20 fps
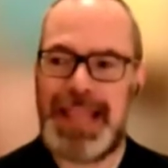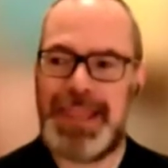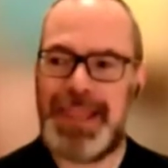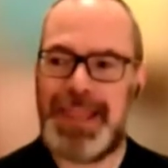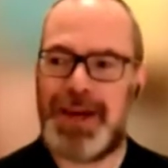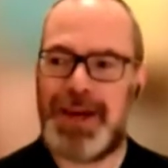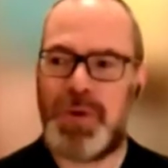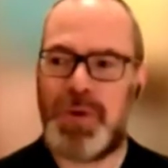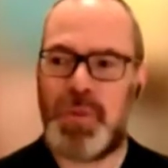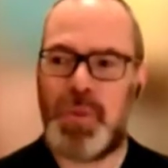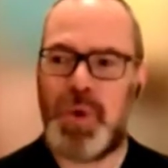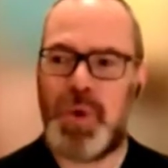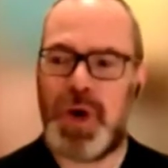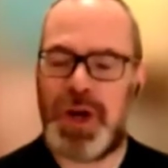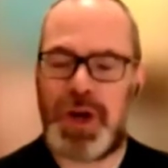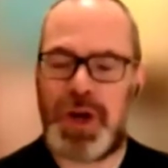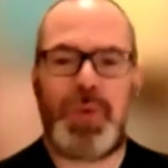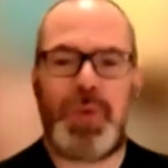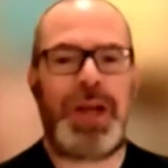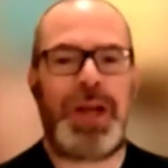that
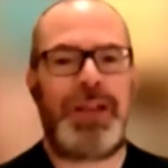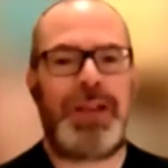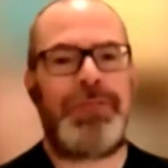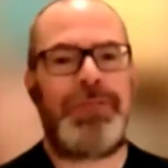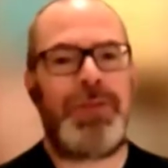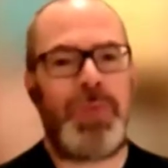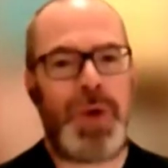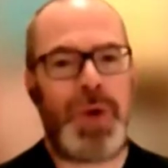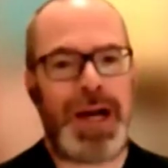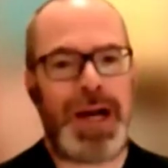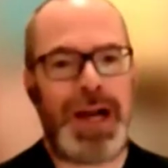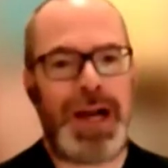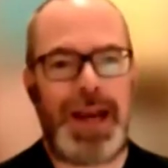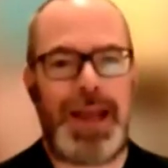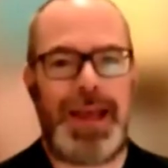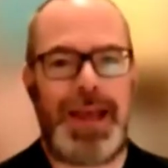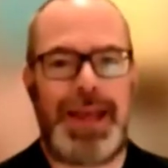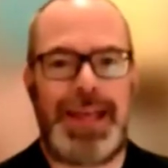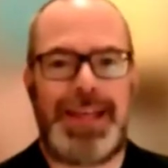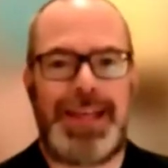work well for one
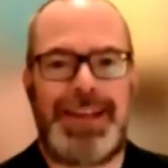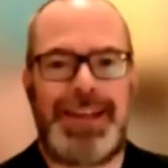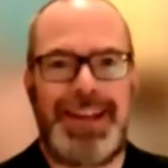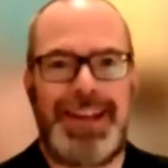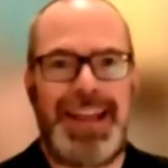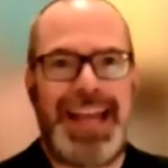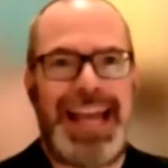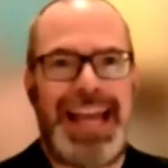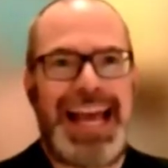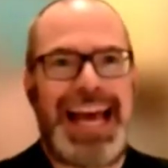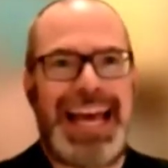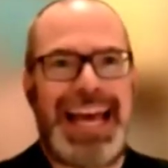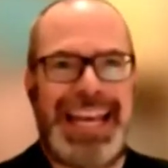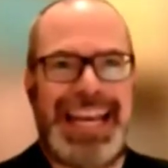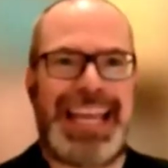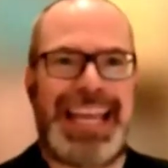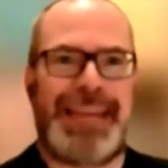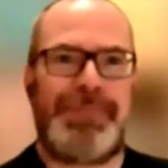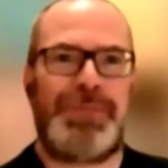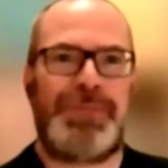client
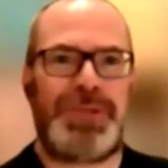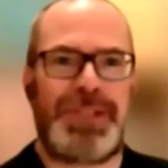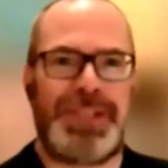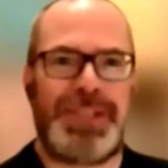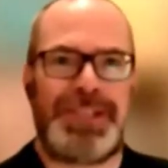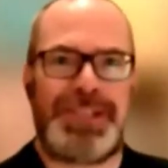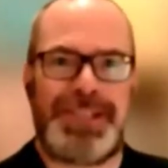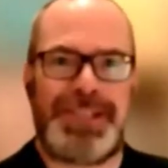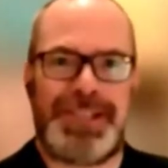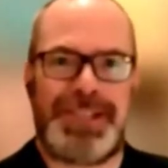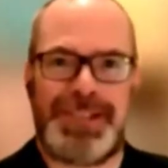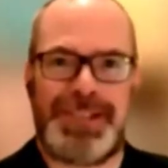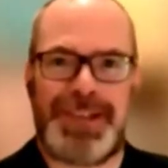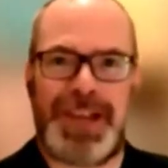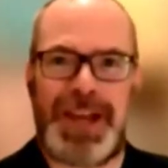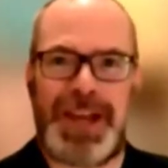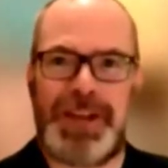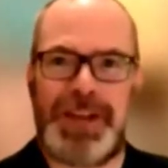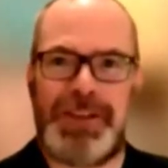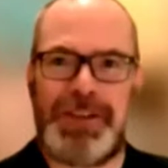enables us to
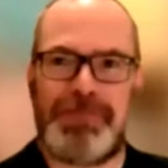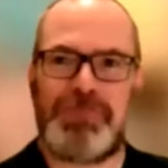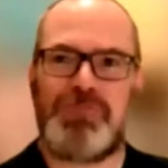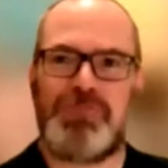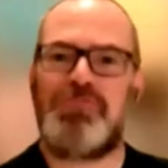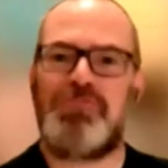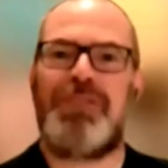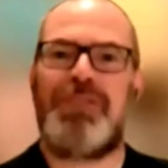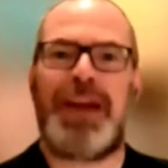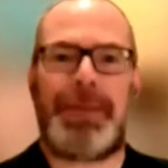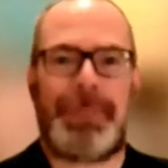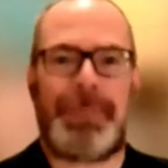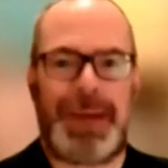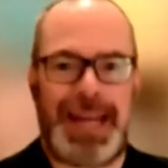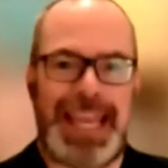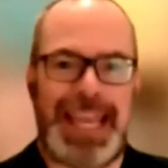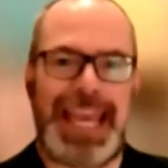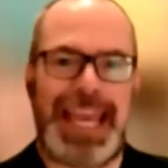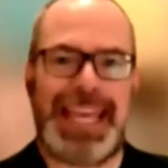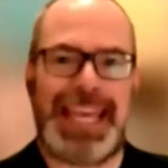kind of
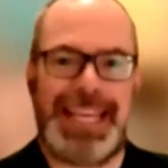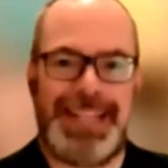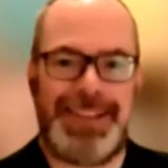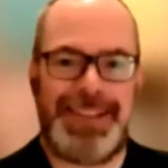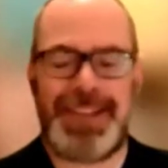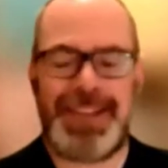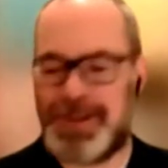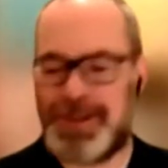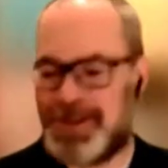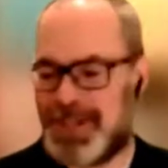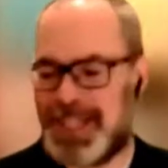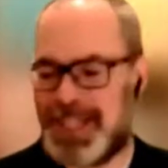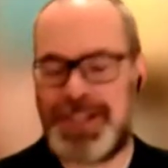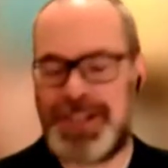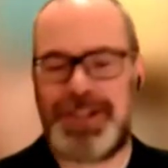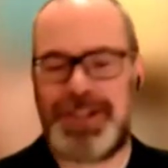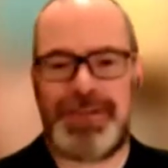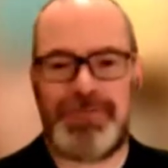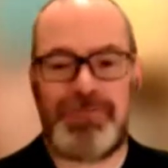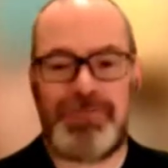replicate those
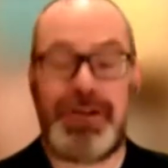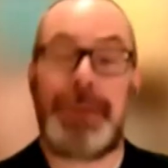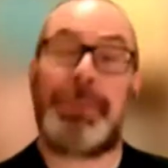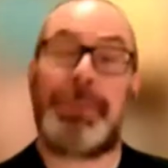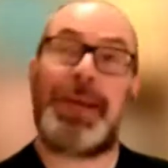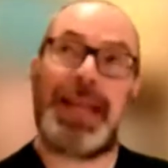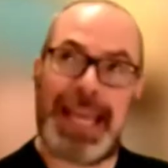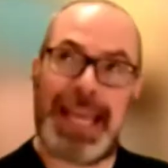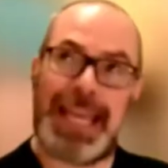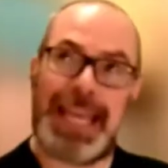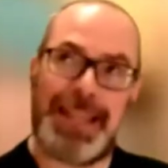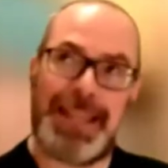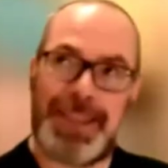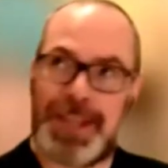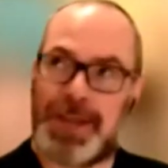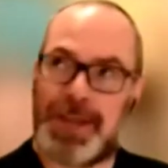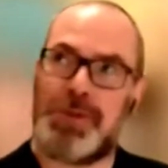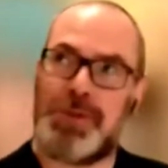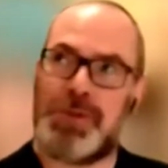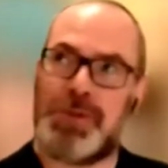issues, replicate
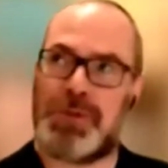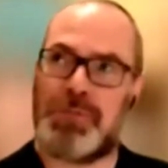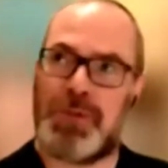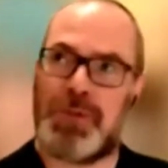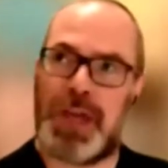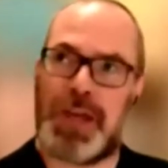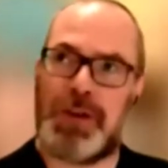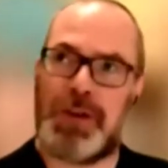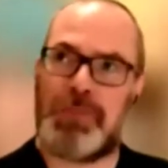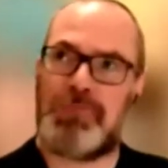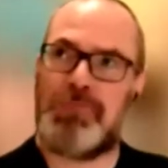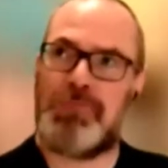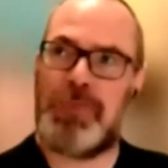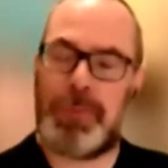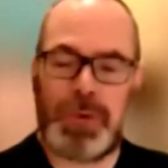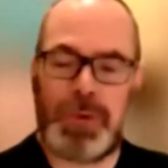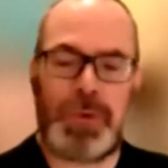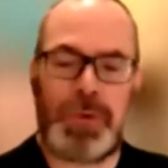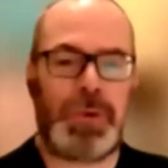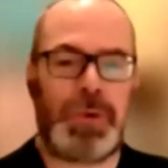those kind of
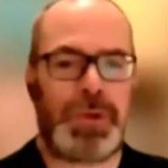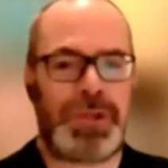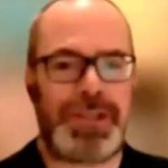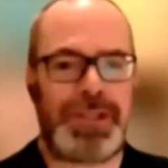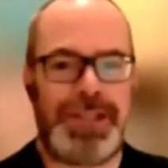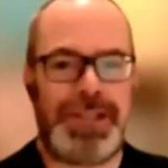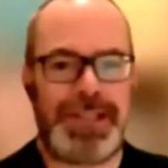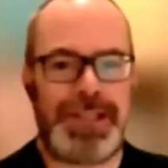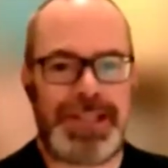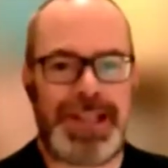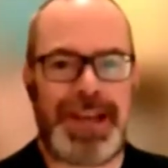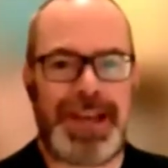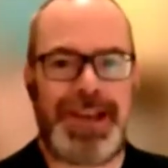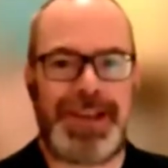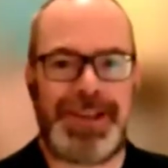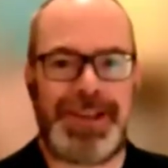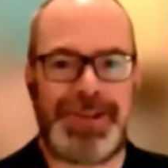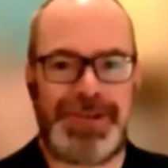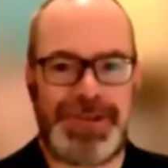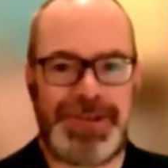reports and
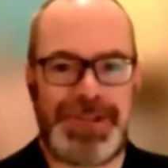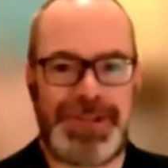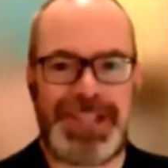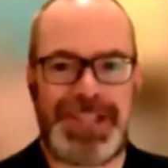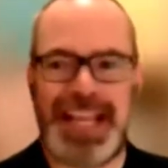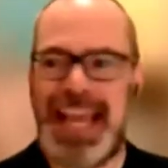styles